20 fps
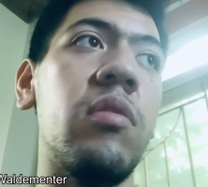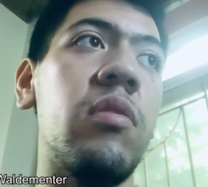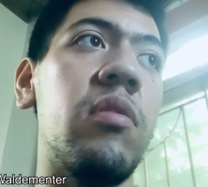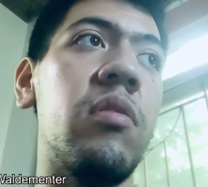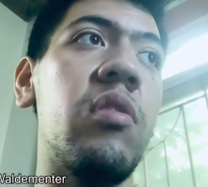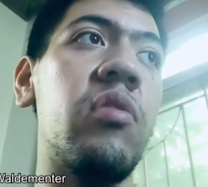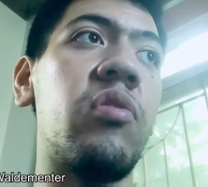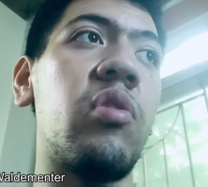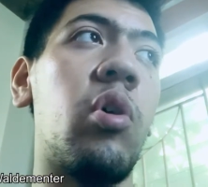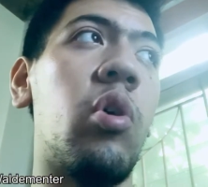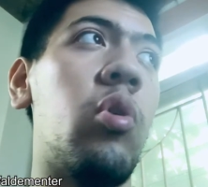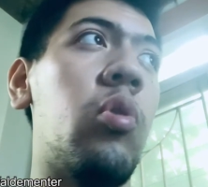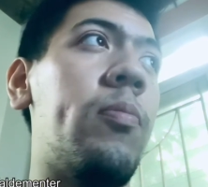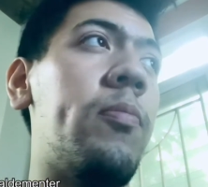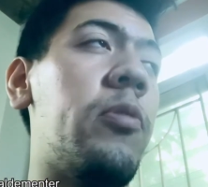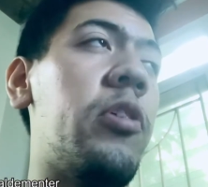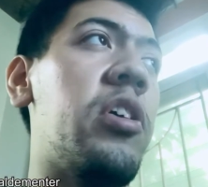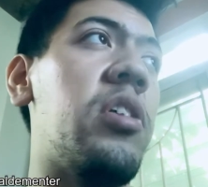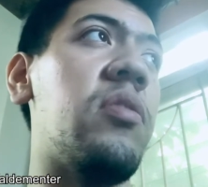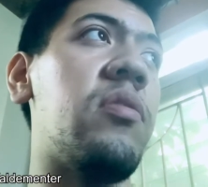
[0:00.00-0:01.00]
This whole
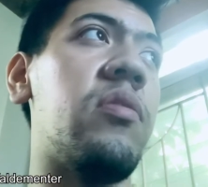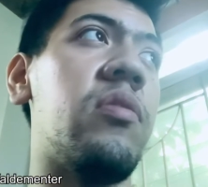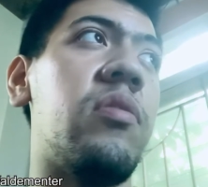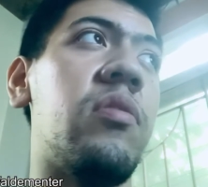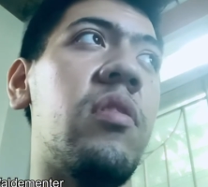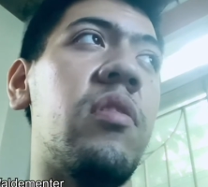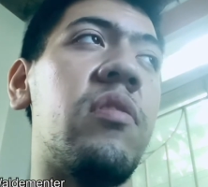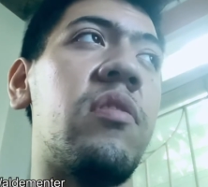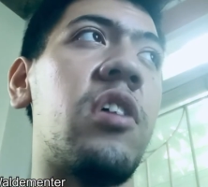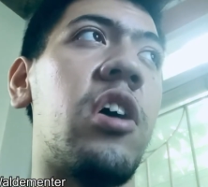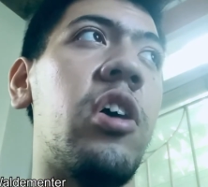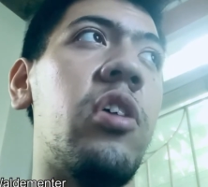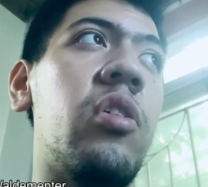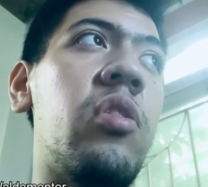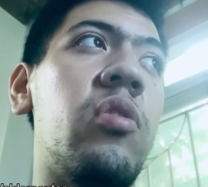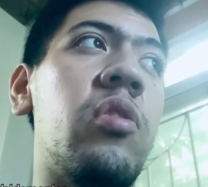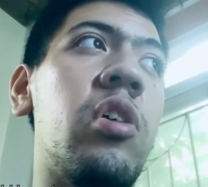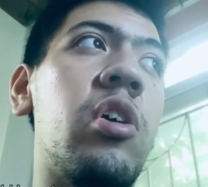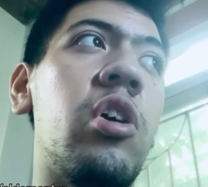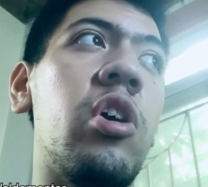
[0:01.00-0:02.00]
place, the
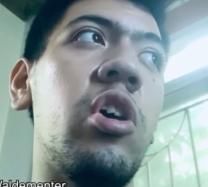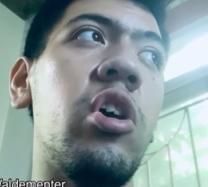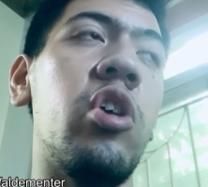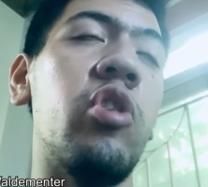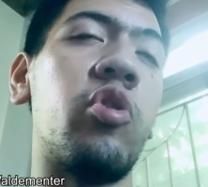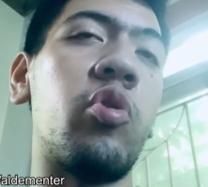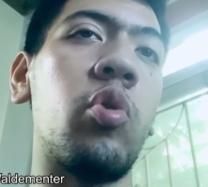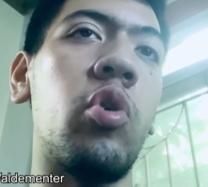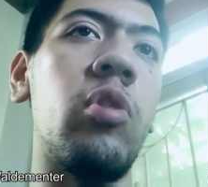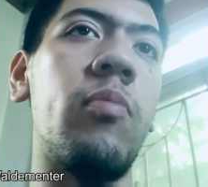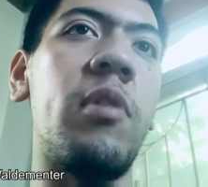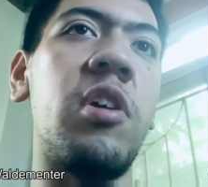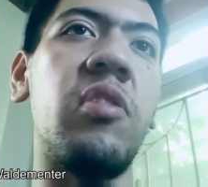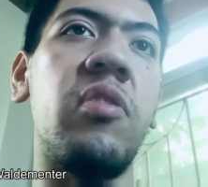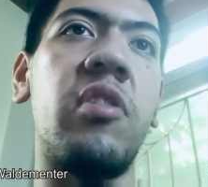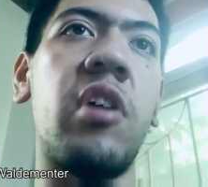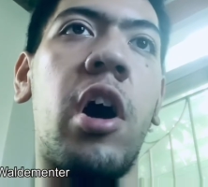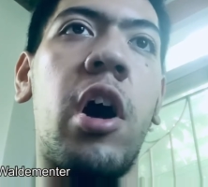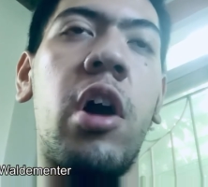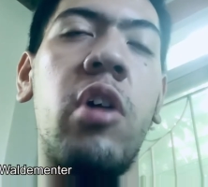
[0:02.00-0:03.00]
Thailand, is going to be
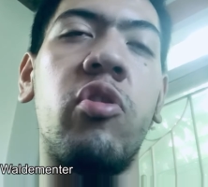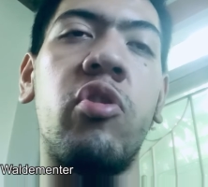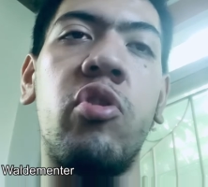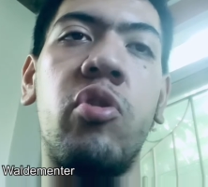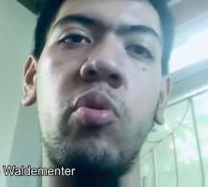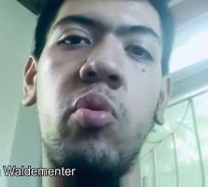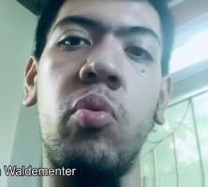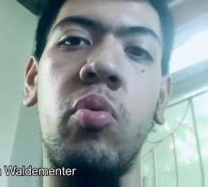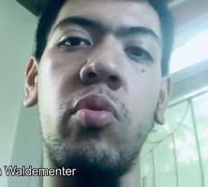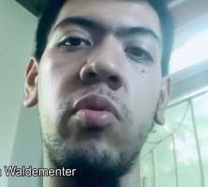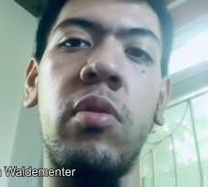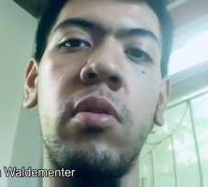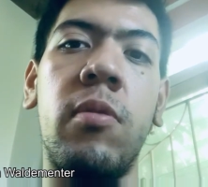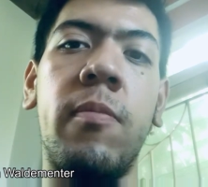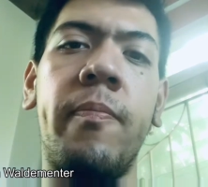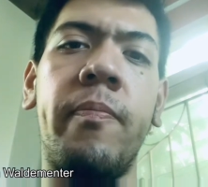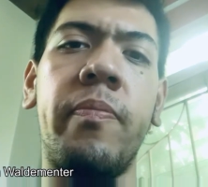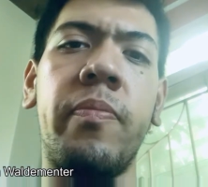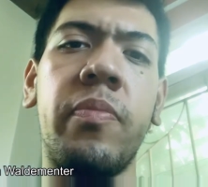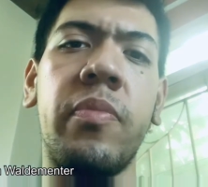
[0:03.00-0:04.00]
died soon.
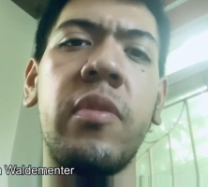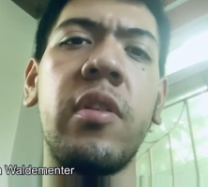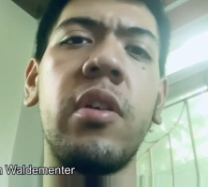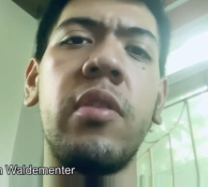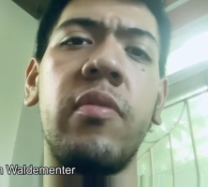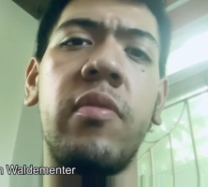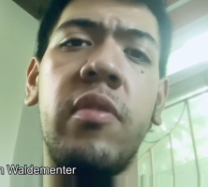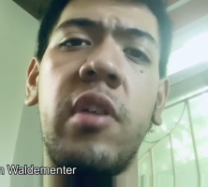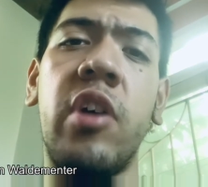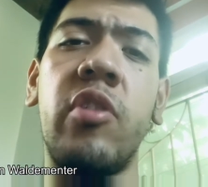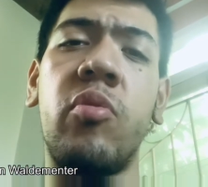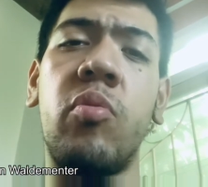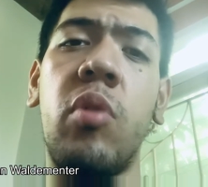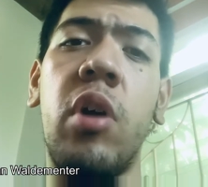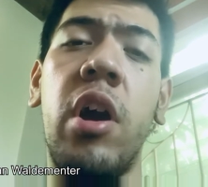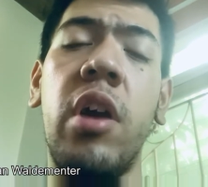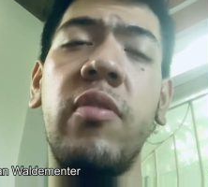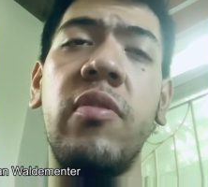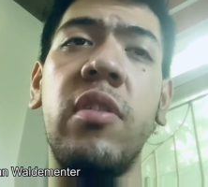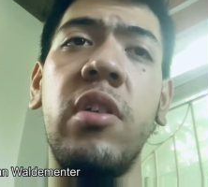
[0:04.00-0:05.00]
That's
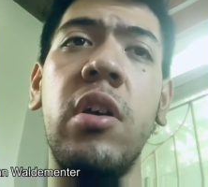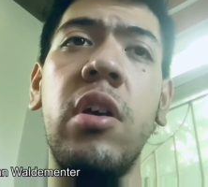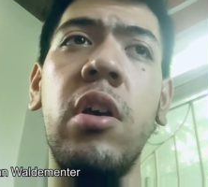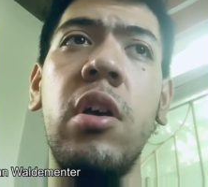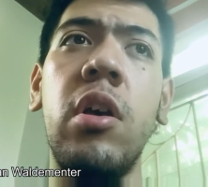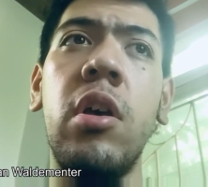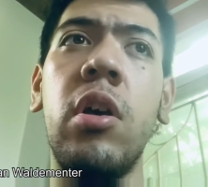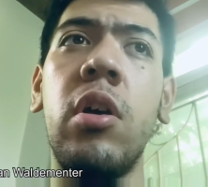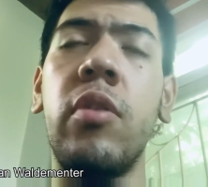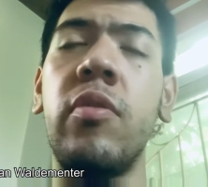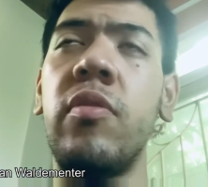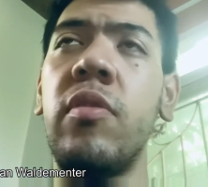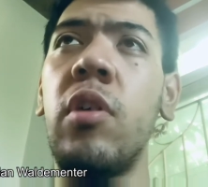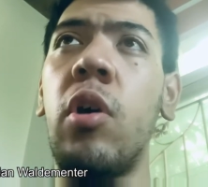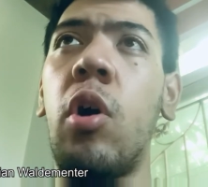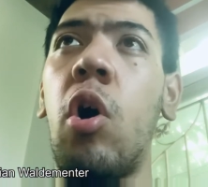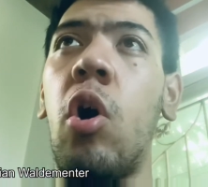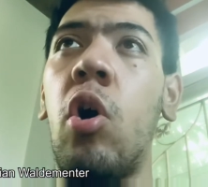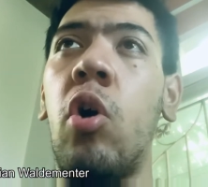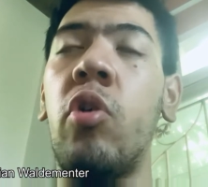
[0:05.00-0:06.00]
right. The
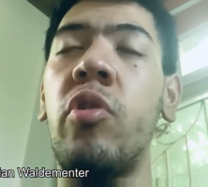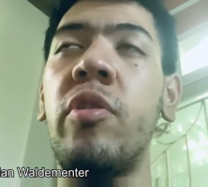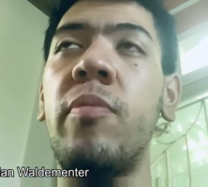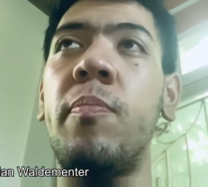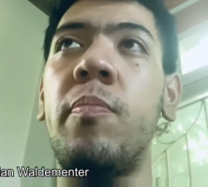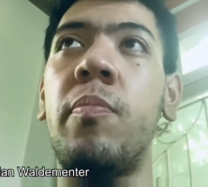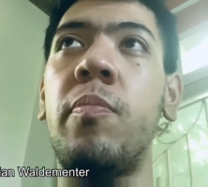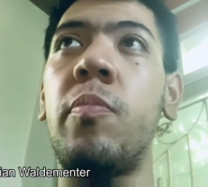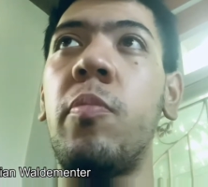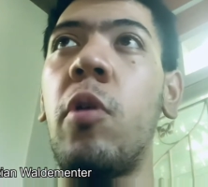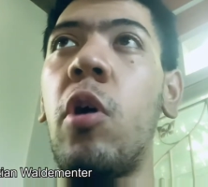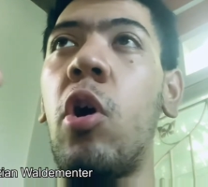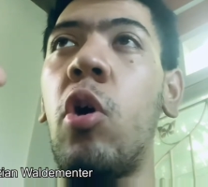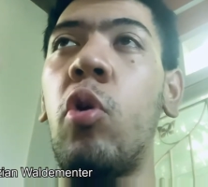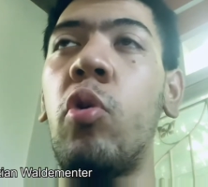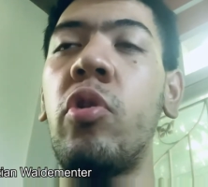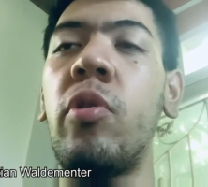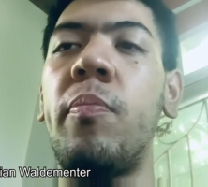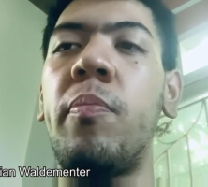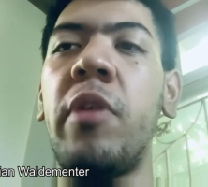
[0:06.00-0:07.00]
all the
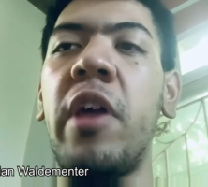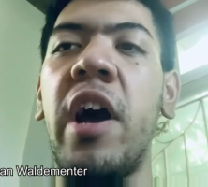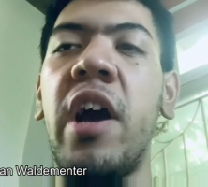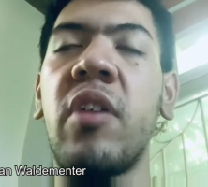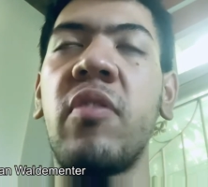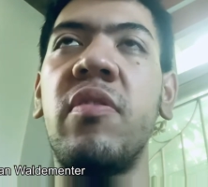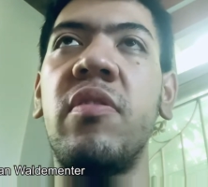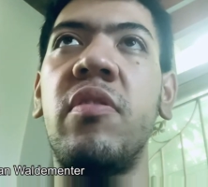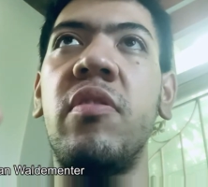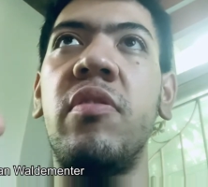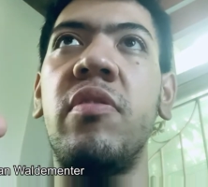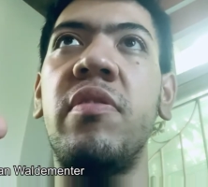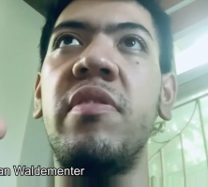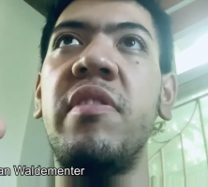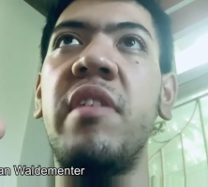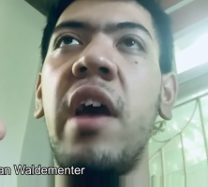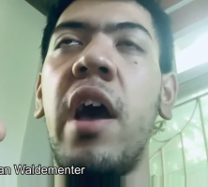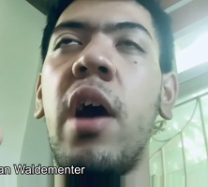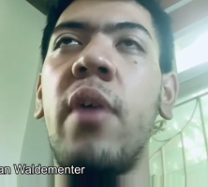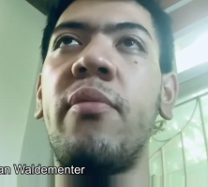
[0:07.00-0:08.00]
all the black
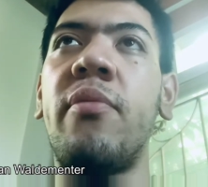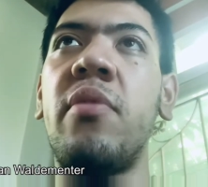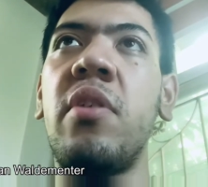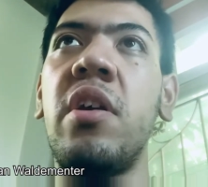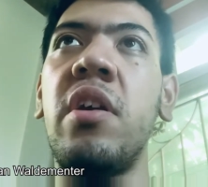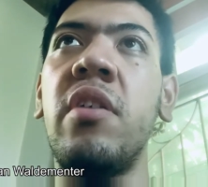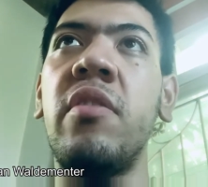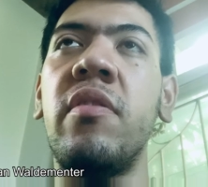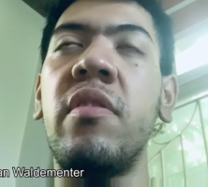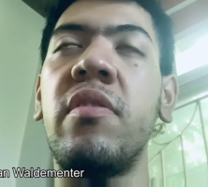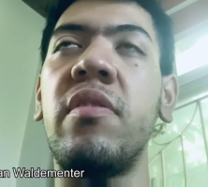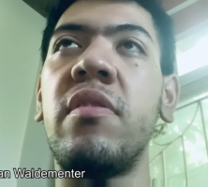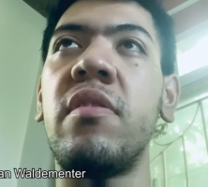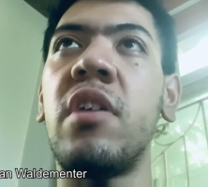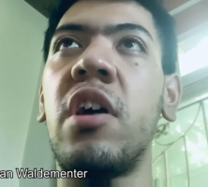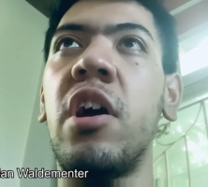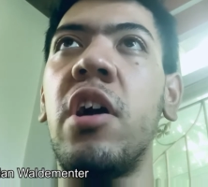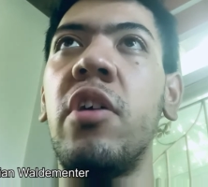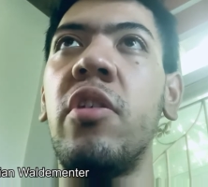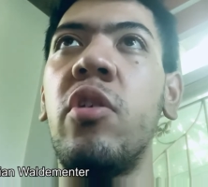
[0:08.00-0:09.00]
death in the
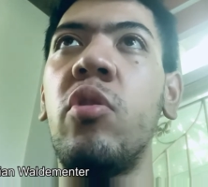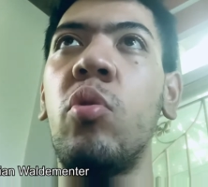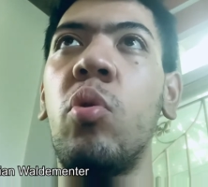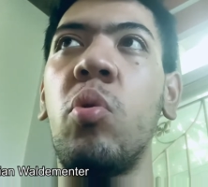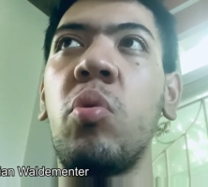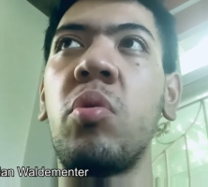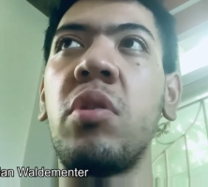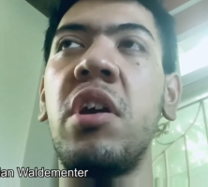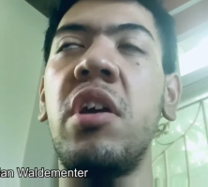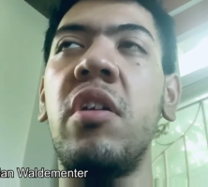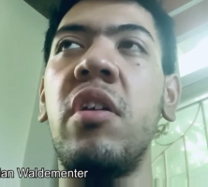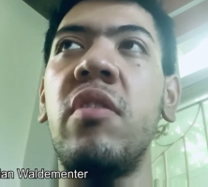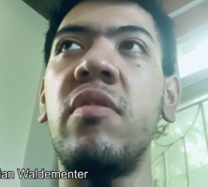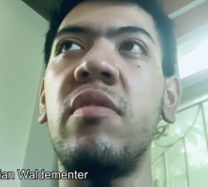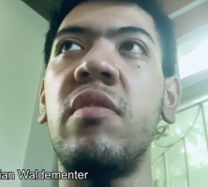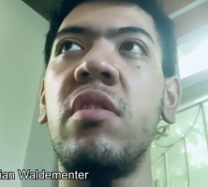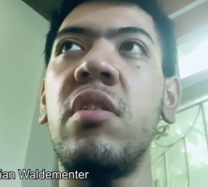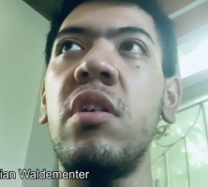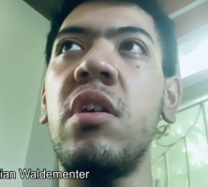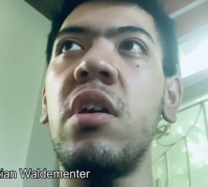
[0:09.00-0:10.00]
Thailand located,
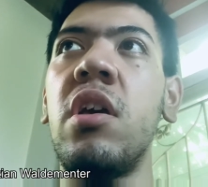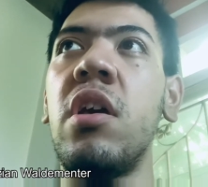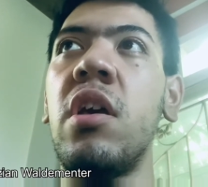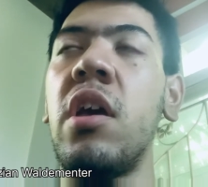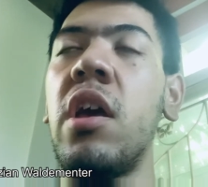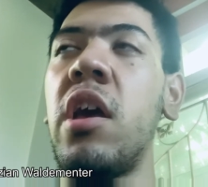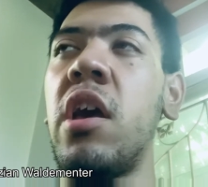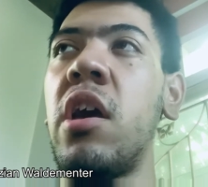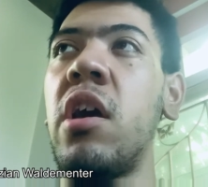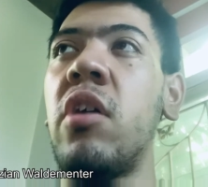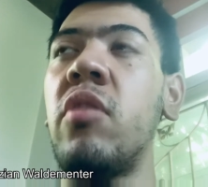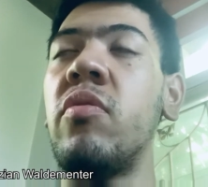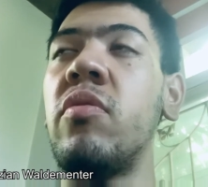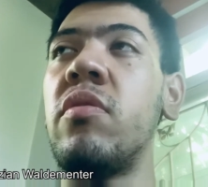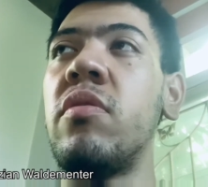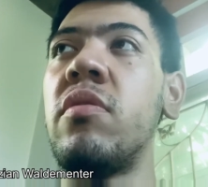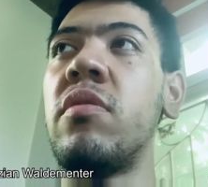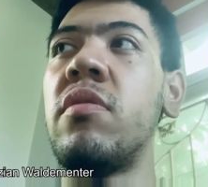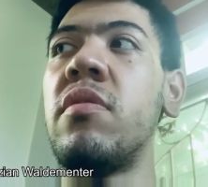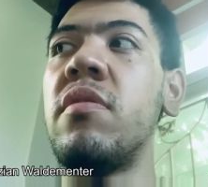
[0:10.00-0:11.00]
and
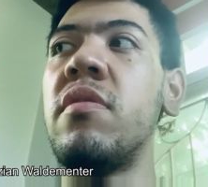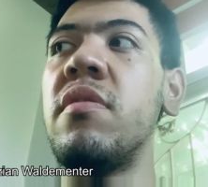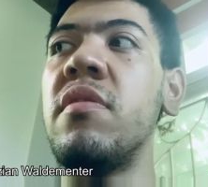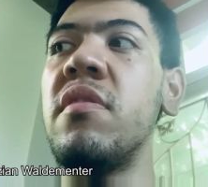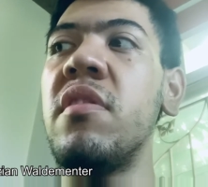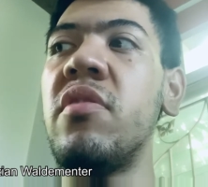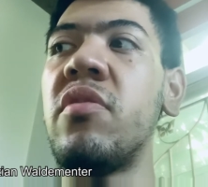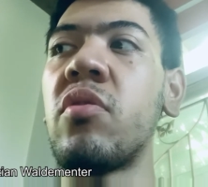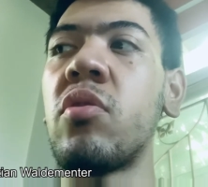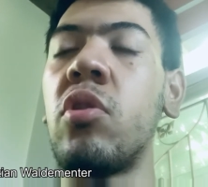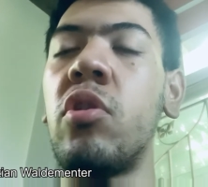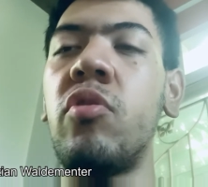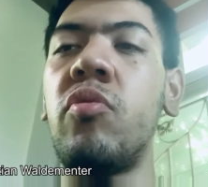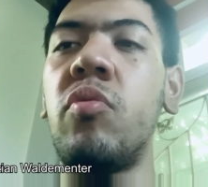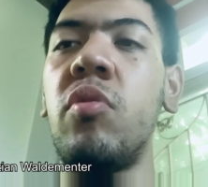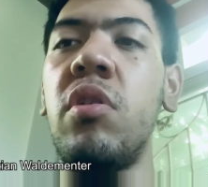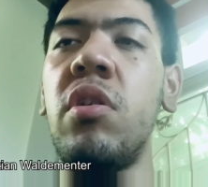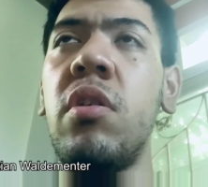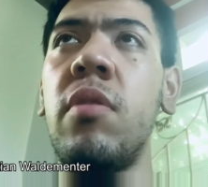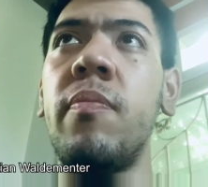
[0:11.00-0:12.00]
this
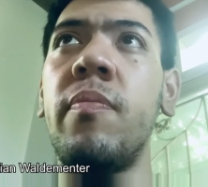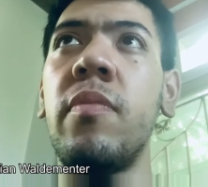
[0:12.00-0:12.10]
country